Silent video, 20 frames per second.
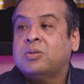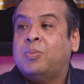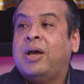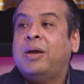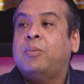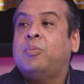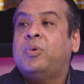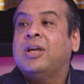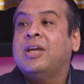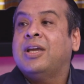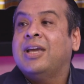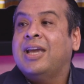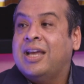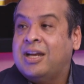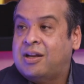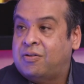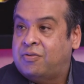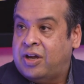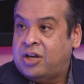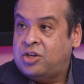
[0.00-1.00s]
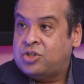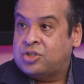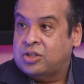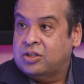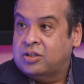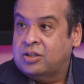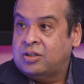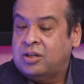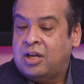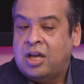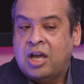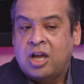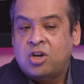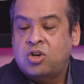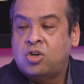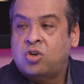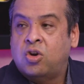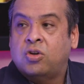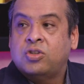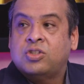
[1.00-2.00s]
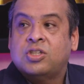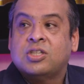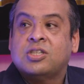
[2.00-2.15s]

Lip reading: about bringing innovation, not